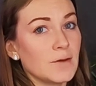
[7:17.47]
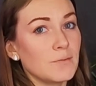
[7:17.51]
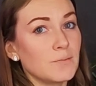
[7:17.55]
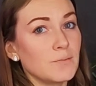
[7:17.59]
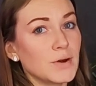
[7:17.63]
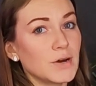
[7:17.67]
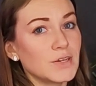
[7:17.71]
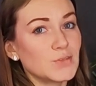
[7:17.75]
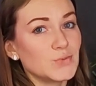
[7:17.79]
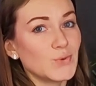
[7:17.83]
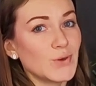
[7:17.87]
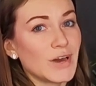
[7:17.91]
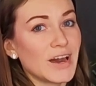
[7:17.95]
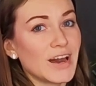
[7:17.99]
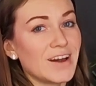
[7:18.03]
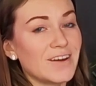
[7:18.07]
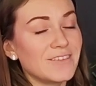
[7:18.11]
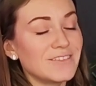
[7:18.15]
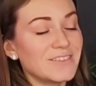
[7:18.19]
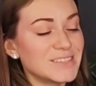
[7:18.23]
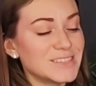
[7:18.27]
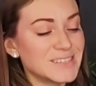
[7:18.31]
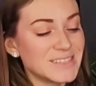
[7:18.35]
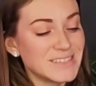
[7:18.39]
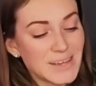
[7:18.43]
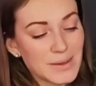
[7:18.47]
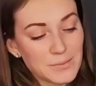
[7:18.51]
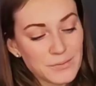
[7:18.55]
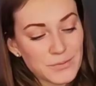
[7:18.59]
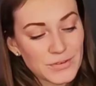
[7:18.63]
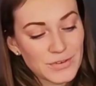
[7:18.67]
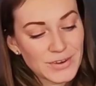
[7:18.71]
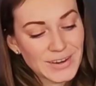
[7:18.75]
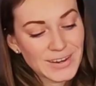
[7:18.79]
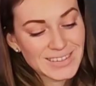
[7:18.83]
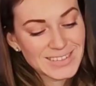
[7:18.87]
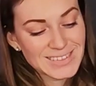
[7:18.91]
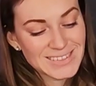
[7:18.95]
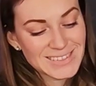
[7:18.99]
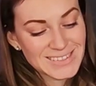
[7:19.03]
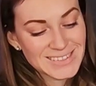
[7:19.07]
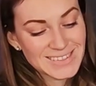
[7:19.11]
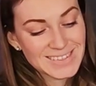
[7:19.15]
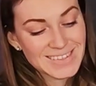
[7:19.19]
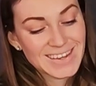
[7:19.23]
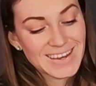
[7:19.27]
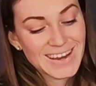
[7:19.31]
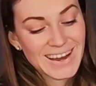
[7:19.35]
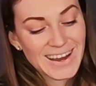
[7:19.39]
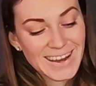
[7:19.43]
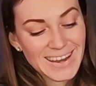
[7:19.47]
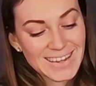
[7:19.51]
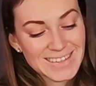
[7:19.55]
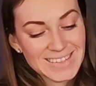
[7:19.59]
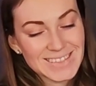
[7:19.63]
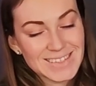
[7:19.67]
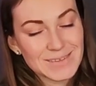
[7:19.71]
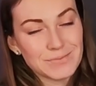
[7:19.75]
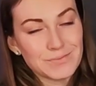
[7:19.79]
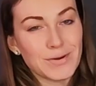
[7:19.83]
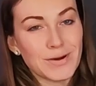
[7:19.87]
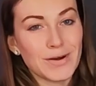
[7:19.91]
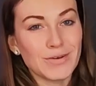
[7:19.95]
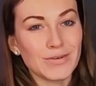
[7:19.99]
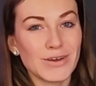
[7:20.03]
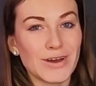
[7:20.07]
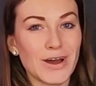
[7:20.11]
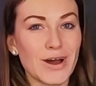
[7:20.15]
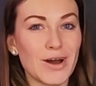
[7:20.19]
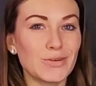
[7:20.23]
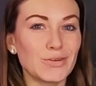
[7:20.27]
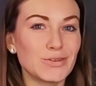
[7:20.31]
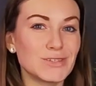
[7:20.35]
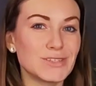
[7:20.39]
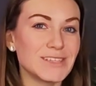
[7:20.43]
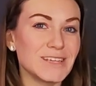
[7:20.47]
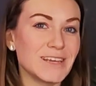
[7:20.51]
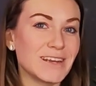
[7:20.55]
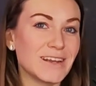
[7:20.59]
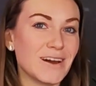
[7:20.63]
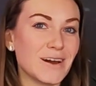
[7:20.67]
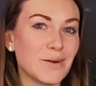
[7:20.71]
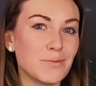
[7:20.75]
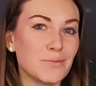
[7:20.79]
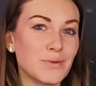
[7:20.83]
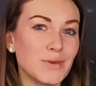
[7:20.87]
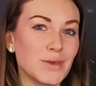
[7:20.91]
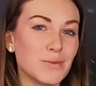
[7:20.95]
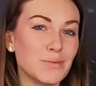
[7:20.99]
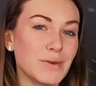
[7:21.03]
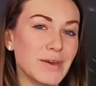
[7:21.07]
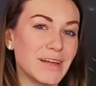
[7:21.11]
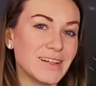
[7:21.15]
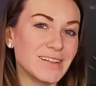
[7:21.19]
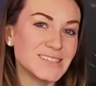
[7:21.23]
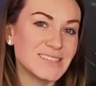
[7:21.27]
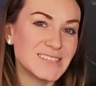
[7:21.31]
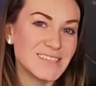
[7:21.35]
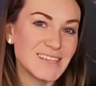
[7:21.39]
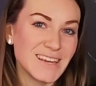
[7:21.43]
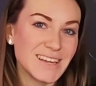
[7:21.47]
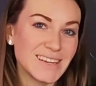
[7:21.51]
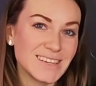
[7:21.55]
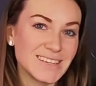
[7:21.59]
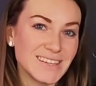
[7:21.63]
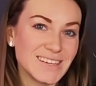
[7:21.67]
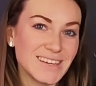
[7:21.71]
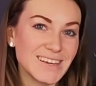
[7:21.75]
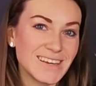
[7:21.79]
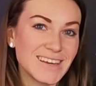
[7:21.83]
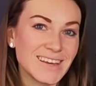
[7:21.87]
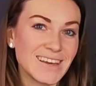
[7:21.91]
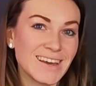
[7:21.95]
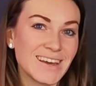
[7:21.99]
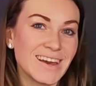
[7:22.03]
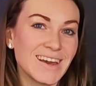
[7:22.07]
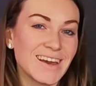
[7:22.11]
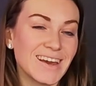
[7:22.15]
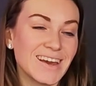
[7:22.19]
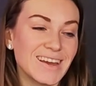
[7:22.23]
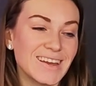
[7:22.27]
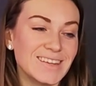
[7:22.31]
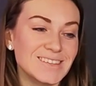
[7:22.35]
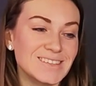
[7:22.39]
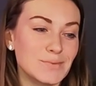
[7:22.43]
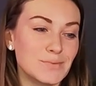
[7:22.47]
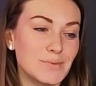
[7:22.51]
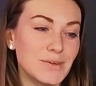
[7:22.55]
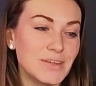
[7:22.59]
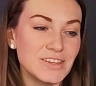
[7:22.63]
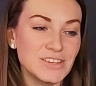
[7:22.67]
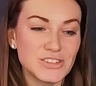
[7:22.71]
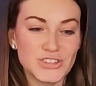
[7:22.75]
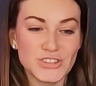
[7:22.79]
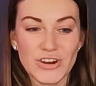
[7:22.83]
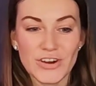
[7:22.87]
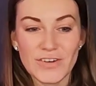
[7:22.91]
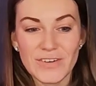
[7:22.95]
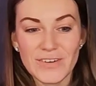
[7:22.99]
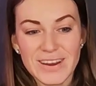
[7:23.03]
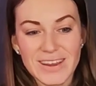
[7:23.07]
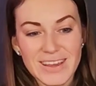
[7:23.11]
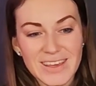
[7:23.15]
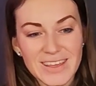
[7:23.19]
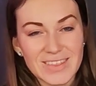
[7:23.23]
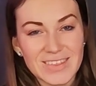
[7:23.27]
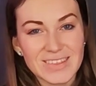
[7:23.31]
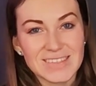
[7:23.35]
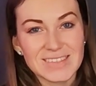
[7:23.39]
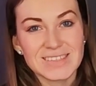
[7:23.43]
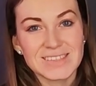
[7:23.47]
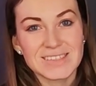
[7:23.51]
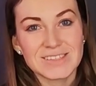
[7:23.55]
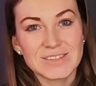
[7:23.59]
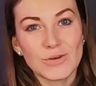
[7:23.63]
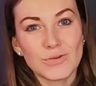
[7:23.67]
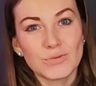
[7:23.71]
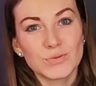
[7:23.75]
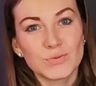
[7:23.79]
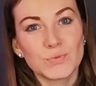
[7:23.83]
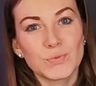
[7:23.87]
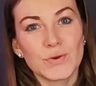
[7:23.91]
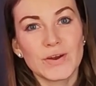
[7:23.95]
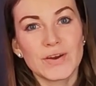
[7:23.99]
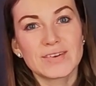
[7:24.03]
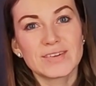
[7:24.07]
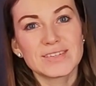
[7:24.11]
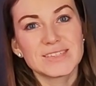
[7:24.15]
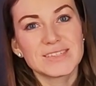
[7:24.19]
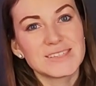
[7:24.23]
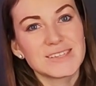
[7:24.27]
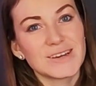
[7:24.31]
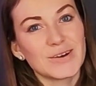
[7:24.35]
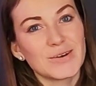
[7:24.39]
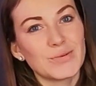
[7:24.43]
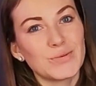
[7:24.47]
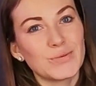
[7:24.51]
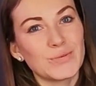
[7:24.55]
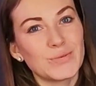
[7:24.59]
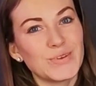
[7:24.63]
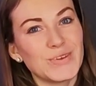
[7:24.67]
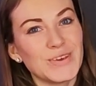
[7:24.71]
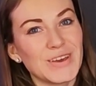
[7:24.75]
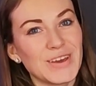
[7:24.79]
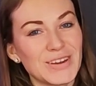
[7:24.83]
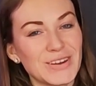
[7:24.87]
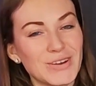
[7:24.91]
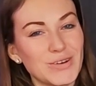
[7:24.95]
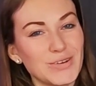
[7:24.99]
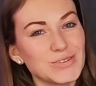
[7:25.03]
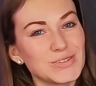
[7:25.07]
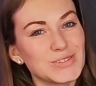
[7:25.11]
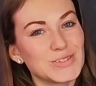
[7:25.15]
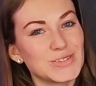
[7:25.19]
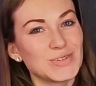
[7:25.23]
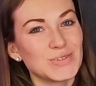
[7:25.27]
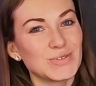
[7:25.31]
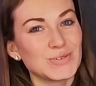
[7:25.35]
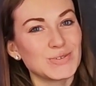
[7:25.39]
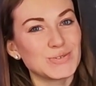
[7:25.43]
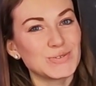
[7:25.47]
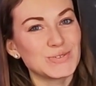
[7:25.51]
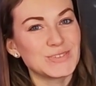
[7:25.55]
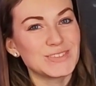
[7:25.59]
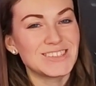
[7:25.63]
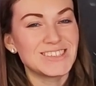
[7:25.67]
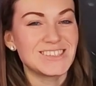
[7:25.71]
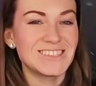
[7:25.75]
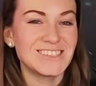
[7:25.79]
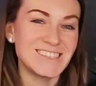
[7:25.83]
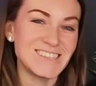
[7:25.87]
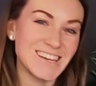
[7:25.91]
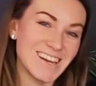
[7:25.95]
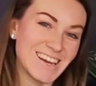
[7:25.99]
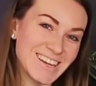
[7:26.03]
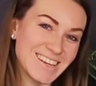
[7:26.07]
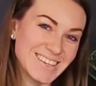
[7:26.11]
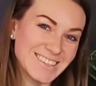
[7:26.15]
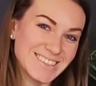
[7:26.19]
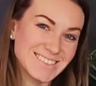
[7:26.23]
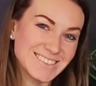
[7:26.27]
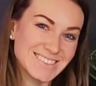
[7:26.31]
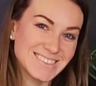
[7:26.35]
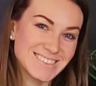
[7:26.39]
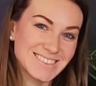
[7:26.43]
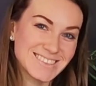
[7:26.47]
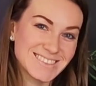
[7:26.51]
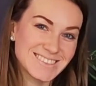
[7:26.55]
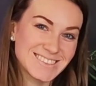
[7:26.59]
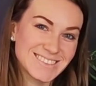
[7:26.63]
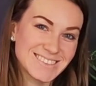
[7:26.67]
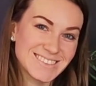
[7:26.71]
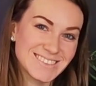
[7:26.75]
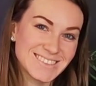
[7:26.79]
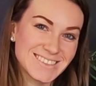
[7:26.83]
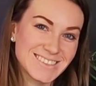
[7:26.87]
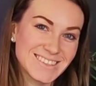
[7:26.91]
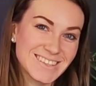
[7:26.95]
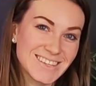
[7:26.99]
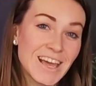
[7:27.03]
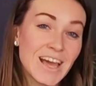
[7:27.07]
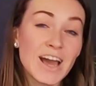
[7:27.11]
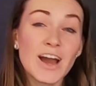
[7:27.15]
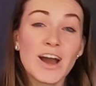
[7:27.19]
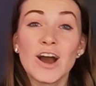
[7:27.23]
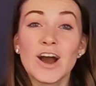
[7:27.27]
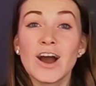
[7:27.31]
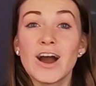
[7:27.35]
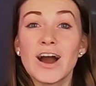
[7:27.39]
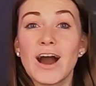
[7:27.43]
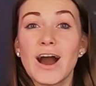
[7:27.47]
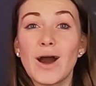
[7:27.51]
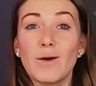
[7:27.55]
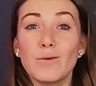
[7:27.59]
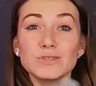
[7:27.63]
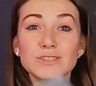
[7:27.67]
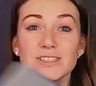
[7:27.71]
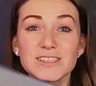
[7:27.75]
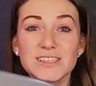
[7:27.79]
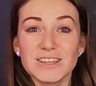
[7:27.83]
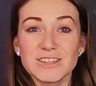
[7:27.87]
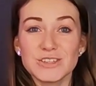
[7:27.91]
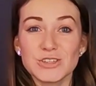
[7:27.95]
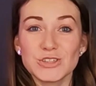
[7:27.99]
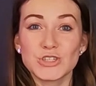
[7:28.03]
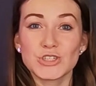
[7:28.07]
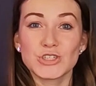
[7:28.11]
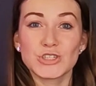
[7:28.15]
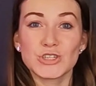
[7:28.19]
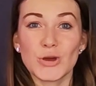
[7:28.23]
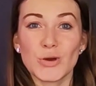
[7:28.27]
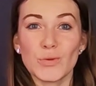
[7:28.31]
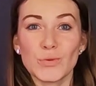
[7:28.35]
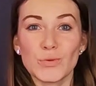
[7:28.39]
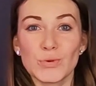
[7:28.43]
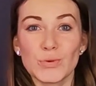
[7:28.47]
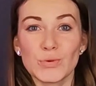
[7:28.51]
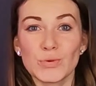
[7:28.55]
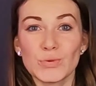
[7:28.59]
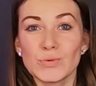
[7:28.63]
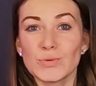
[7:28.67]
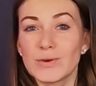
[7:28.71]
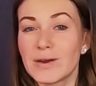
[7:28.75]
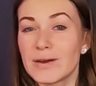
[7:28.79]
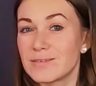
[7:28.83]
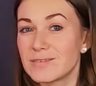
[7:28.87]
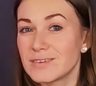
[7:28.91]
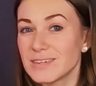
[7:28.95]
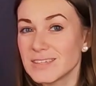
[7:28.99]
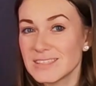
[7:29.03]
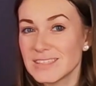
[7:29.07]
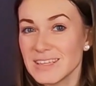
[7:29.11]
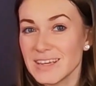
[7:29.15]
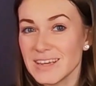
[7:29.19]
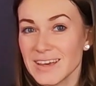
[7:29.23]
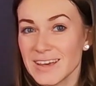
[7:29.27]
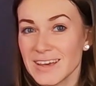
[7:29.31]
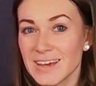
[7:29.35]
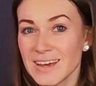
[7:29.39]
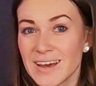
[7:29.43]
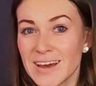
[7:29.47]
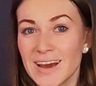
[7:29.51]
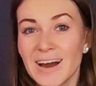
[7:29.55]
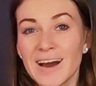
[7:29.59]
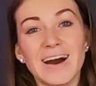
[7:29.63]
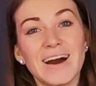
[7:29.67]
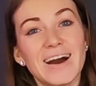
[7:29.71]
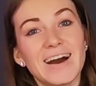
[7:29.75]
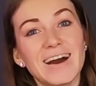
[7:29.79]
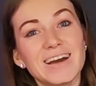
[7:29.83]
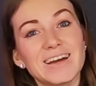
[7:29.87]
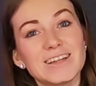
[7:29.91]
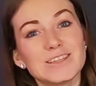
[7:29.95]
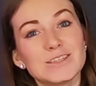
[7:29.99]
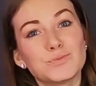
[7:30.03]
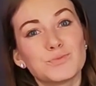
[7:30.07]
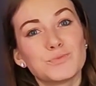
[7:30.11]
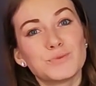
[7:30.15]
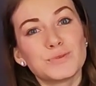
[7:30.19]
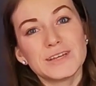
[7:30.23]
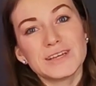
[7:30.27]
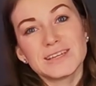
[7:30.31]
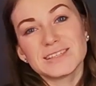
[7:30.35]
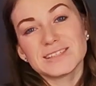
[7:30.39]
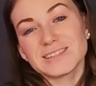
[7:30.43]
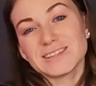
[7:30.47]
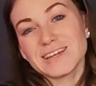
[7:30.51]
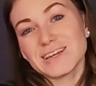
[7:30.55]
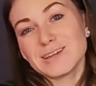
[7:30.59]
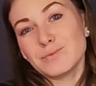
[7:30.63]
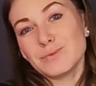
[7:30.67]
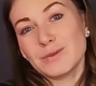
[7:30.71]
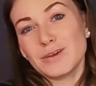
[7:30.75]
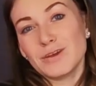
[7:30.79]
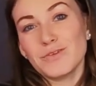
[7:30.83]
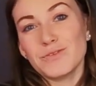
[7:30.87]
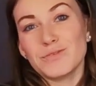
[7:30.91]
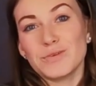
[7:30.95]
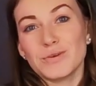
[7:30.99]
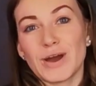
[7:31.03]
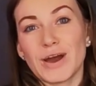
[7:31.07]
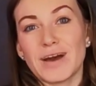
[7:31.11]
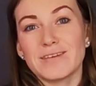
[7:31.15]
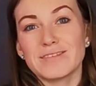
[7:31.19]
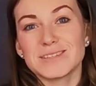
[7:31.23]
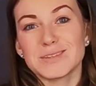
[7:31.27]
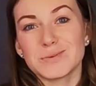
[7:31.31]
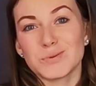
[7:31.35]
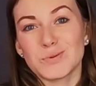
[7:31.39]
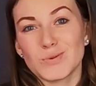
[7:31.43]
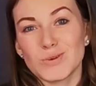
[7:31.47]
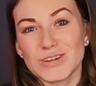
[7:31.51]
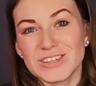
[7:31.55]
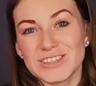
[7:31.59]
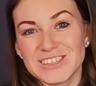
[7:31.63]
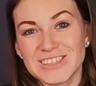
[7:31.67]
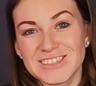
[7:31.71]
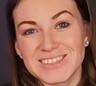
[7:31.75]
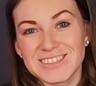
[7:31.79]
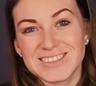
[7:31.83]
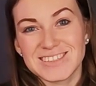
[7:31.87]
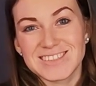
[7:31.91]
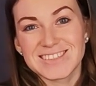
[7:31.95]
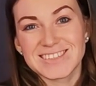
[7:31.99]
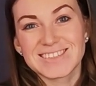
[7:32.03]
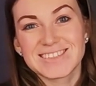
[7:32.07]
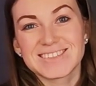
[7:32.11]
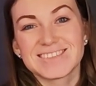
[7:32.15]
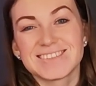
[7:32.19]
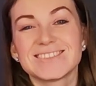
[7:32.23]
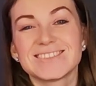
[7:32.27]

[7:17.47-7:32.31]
But we have a separate guide about how to set up email sending and email sharing in this software, so you can also check it. I was glad to show you everything, and please let me know if you have some questions.